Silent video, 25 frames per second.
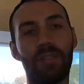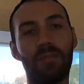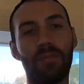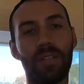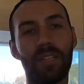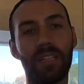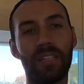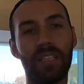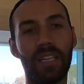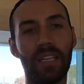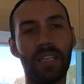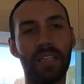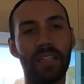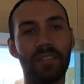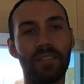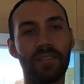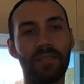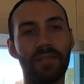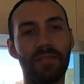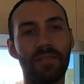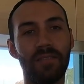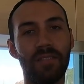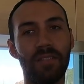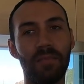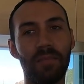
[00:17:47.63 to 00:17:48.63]
so we could take it
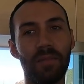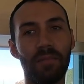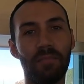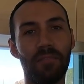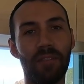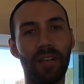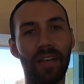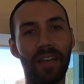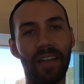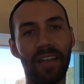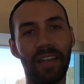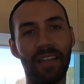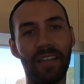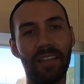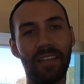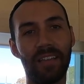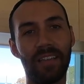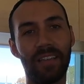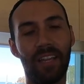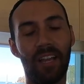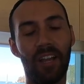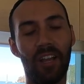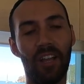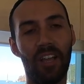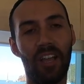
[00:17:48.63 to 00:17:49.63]
to the people
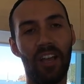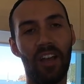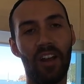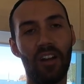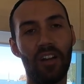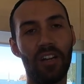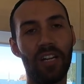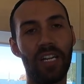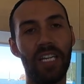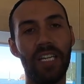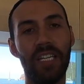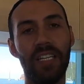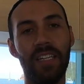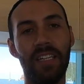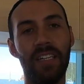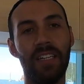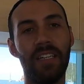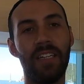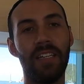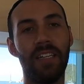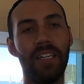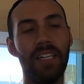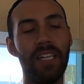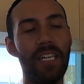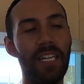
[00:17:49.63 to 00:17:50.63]
that are in
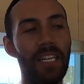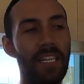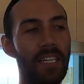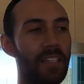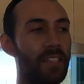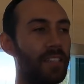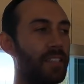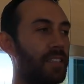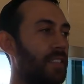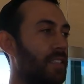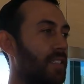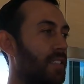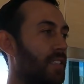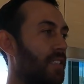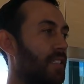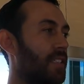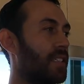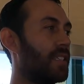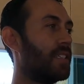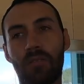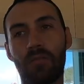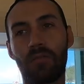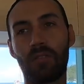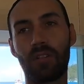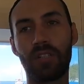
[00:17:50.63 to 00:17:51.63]
need.
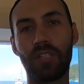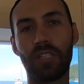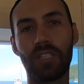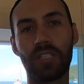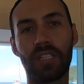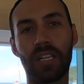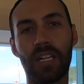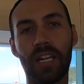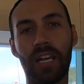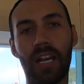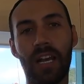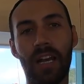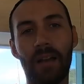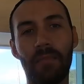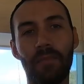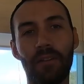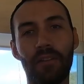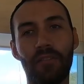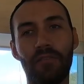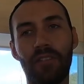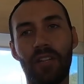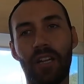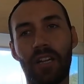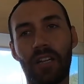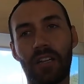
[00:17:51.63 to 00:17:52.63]
We're just gonna
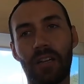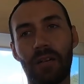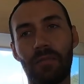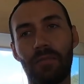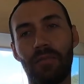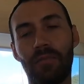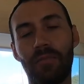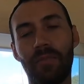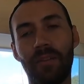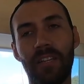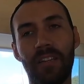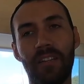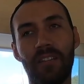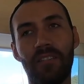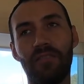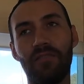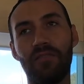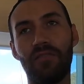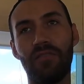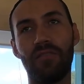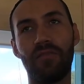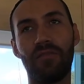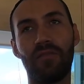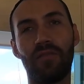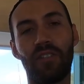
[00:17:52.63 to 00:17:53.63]
upload a couple
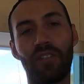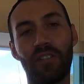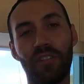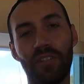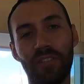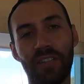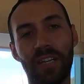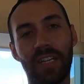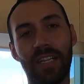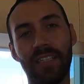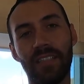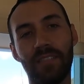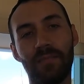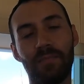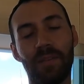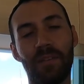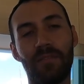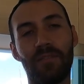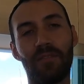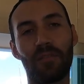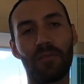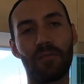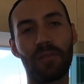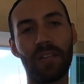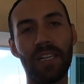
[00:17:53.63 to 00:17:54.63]
videos for you guys
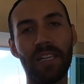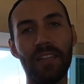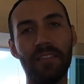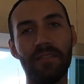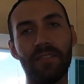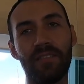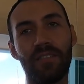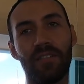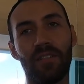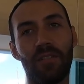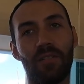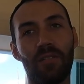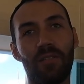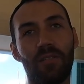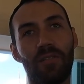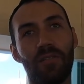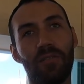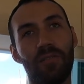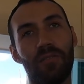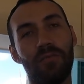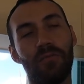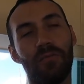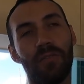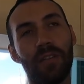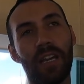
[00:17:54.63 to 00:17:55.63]
before we leave,
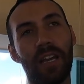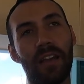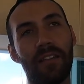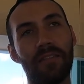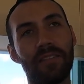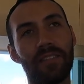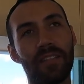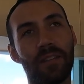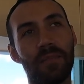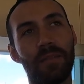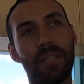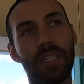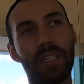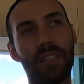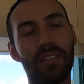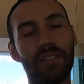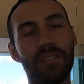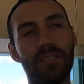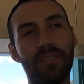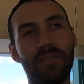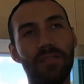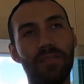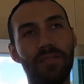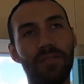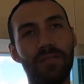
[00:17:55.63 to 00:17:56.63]
so we have something
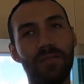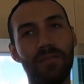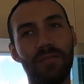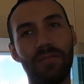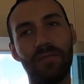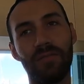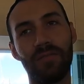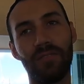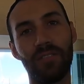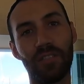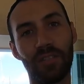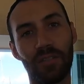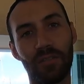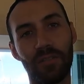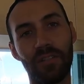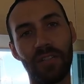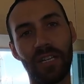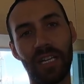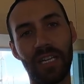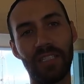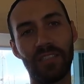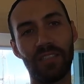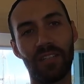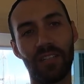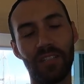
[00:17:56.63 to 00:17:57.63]
to show you
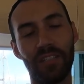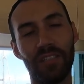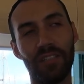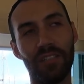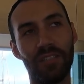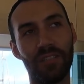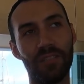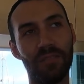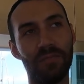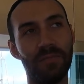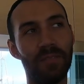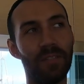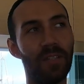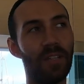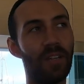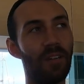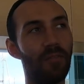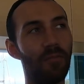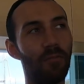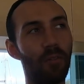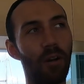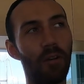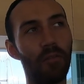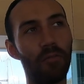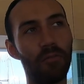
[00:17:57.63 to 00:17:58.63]
guys on YouTube
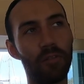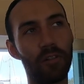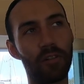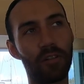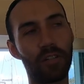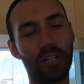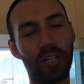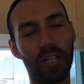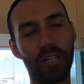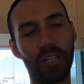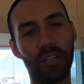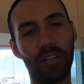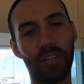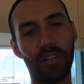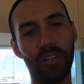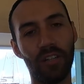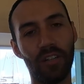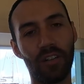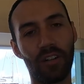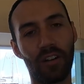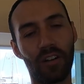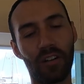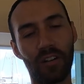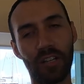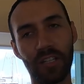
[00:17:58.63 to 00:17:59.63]
while we're gone on
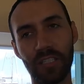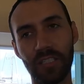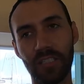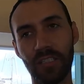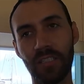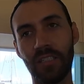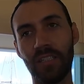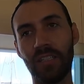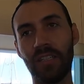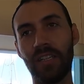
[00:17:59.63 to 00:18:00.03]
Los Roques.